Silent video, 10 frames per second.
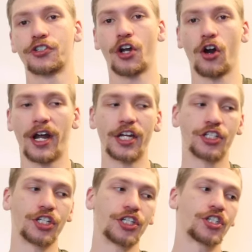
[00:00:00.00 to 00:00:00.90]

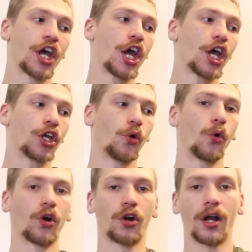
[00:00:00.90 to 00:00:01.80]
SCAR-H's,
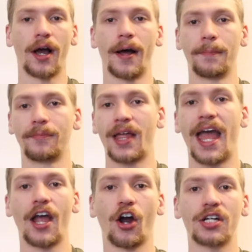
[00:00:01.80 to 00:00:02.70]
your
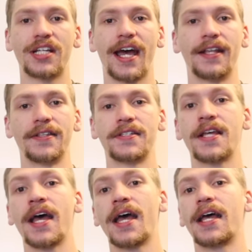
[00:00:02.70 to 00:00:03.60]
AR-10s,
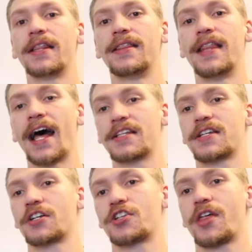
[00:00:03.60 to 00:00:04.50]
that
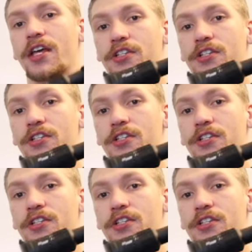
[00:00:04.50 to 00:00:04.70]
such thing.